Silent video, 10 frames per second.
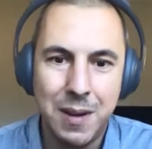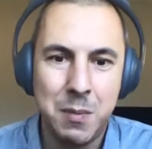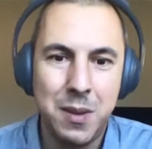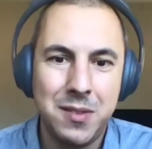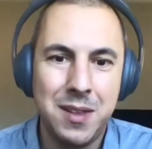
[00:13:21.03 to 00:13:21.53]

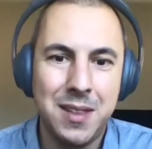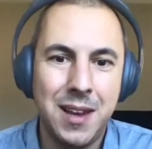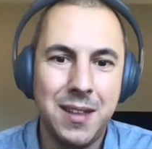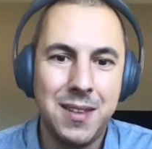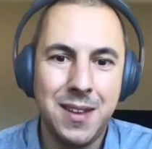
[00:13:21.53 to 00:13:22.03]
namespace and
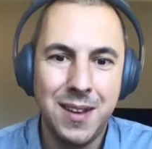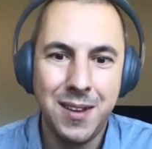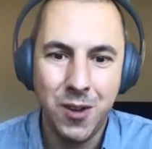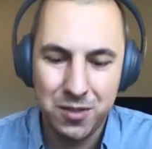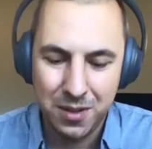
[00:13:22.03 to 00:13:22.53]
tenant
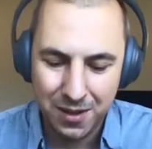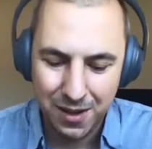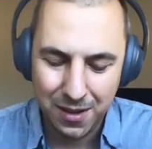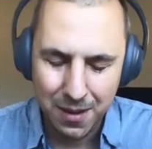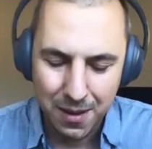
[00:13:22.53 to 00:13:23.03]
concept,
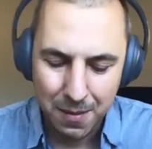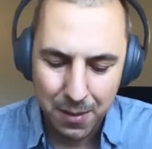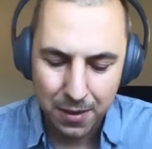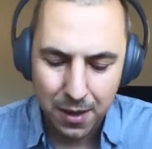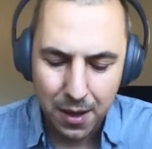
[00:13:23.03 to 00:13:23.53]

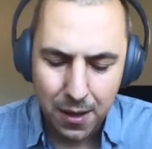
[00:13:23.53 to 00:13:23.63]
but